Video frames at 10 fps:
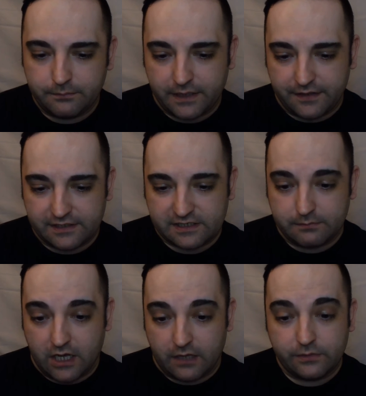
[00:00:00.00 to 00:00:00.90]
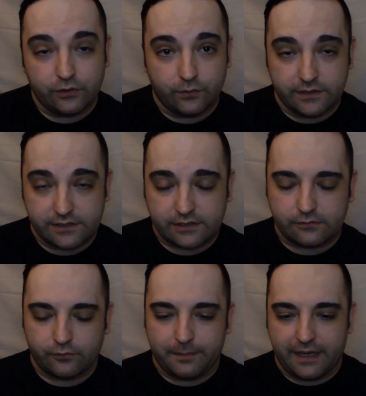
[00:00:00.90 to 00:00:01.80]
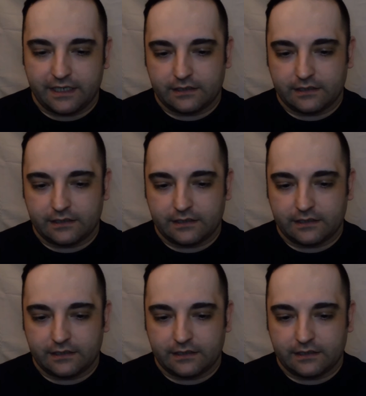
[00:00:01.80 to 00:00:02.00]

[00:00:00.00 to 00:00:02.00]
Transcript: by this mom who is remaining